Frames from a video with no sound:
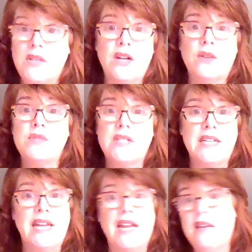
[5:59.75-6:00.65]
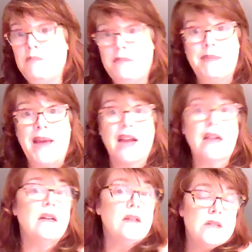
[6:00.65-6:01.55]
you know, today
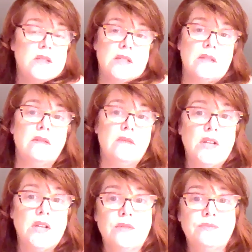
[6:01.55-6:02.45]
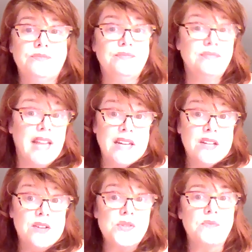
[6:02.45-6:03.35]
back to, you know, 80
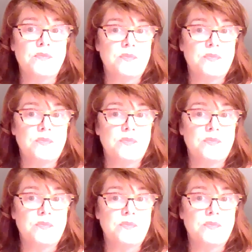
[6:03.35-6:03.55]
years